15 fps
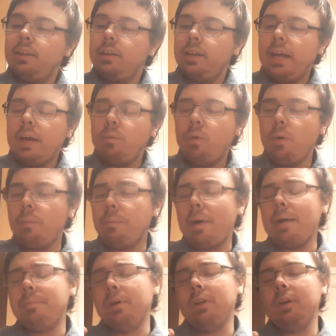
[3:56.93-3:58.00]
And what
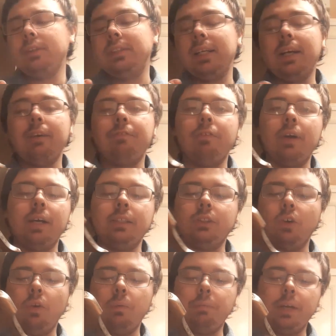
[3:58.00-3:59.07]
my military friend
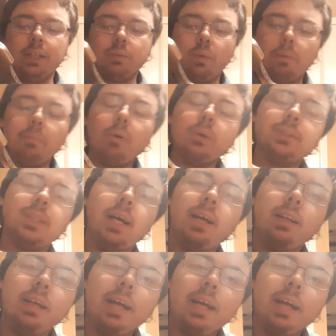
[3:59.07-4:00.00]
told me is what most likely